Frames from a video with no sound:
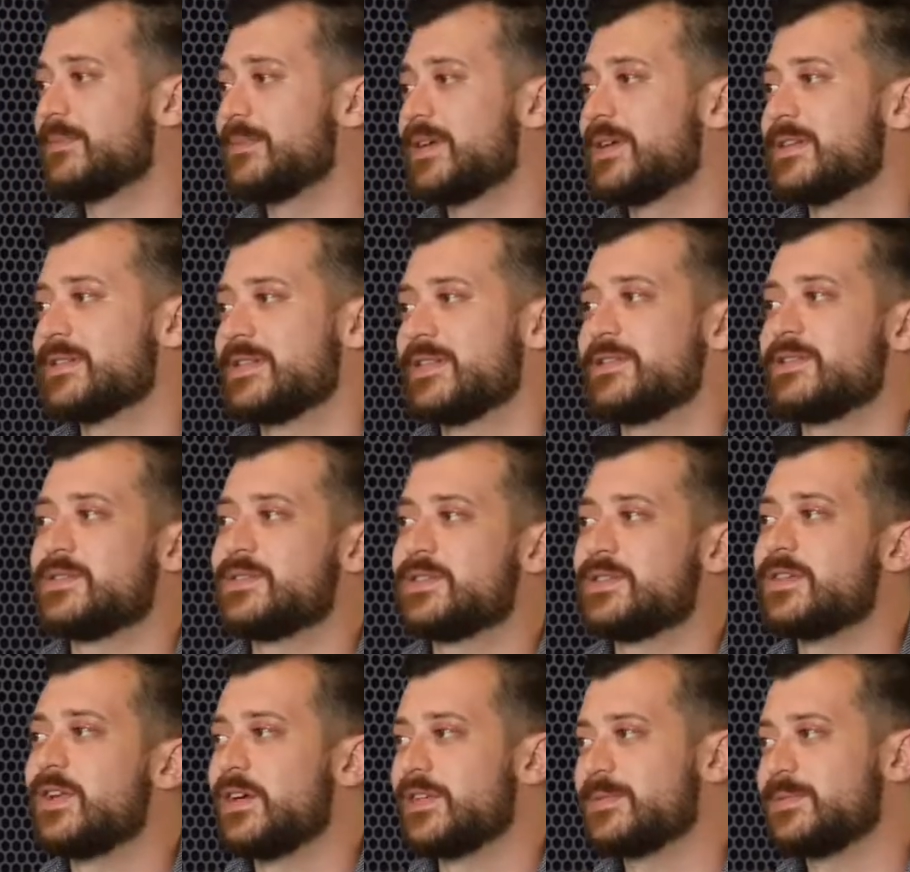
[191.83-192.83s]
Because I used
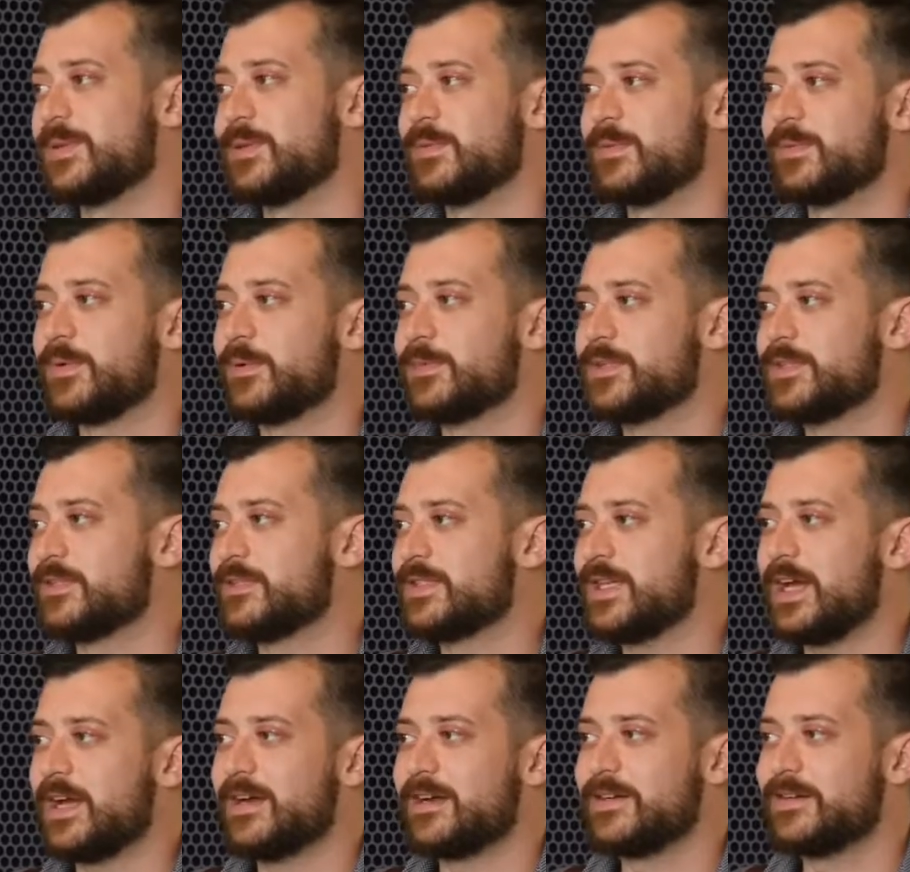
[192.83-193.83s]
to not speak with purpose. I'd
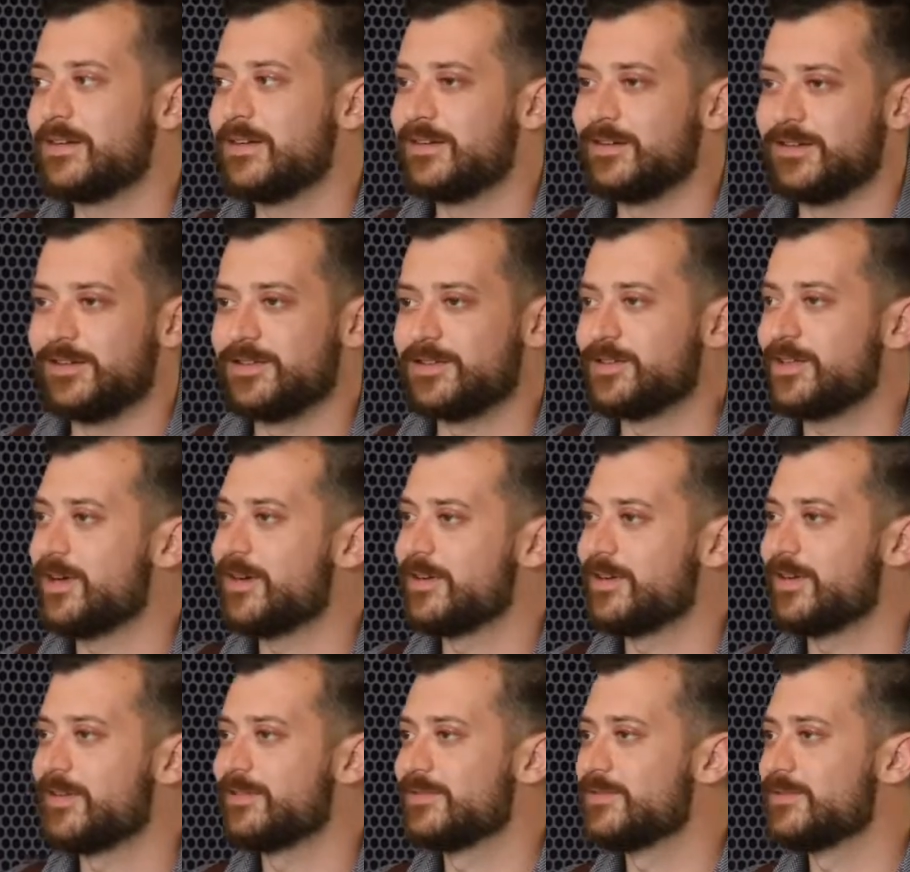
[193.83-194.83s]
talk, or I'd
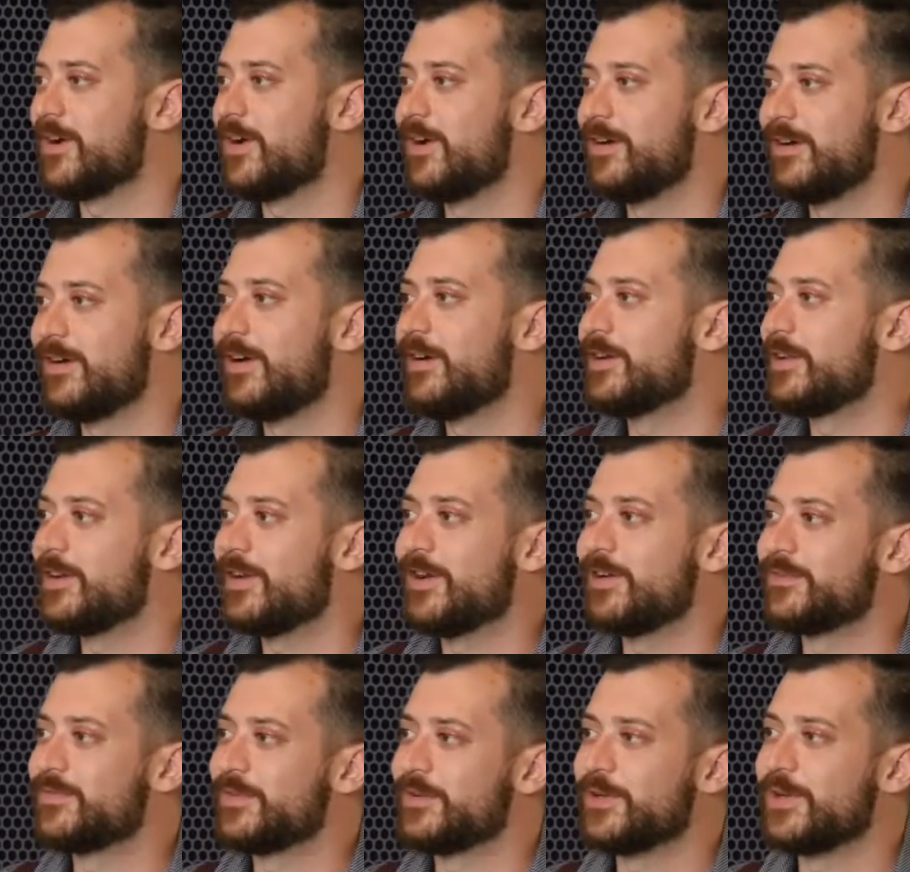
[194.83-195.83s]
talk on and
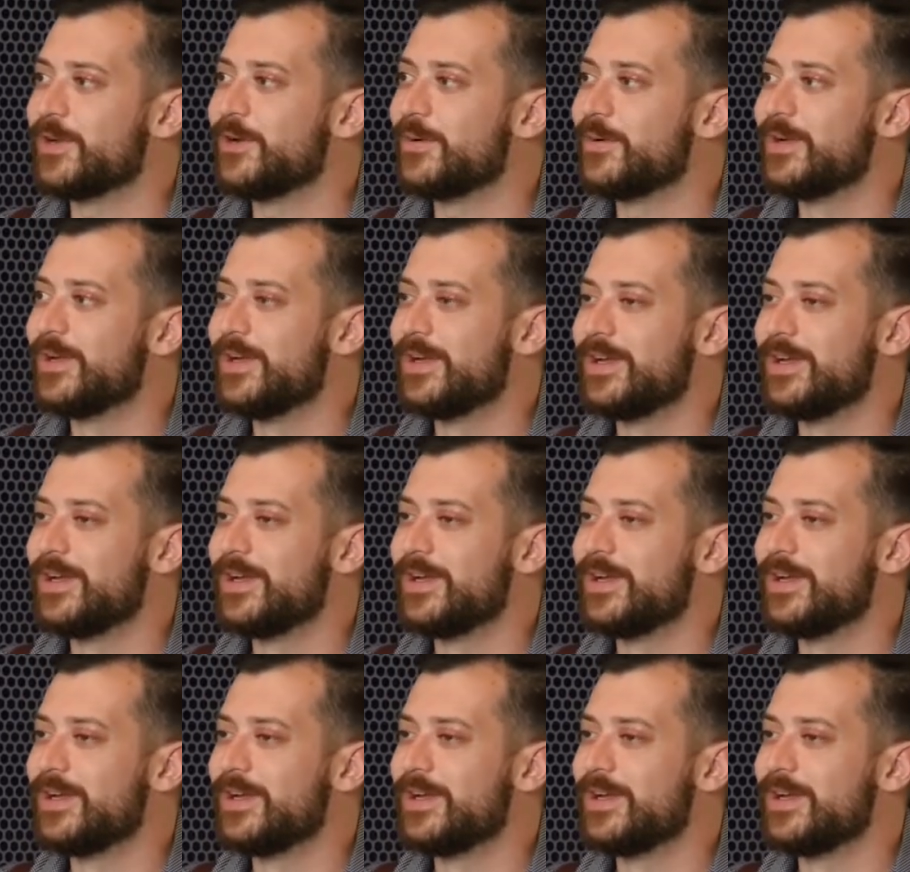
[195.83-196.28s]
on for no